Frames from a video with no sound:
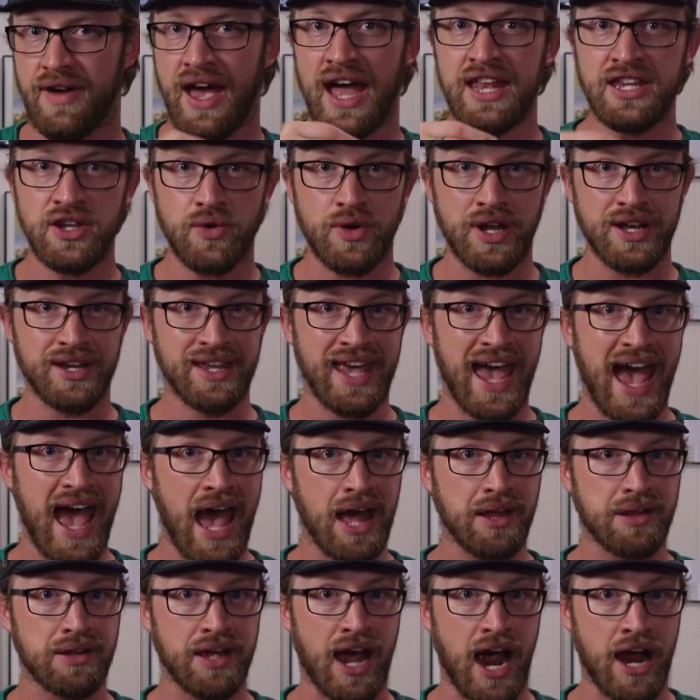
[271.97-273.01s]
and you can
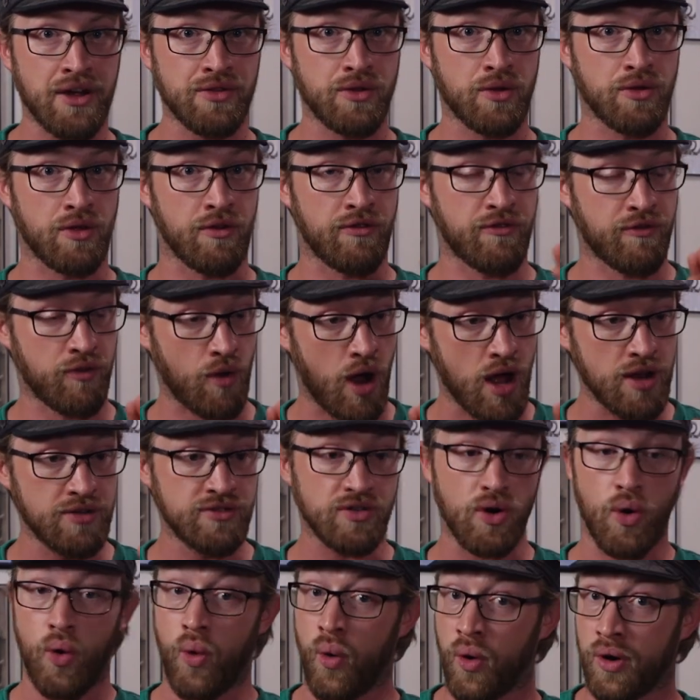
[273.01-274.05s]
cast either the front
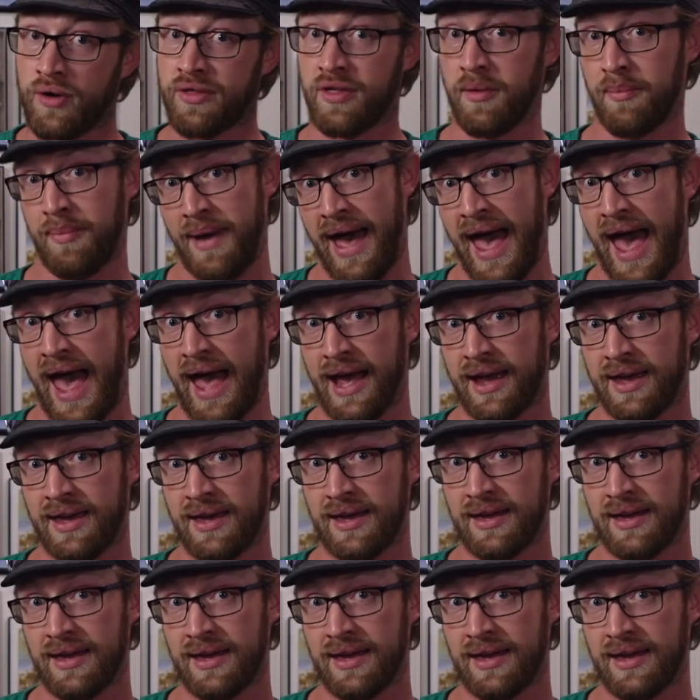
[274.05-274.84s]
or the back.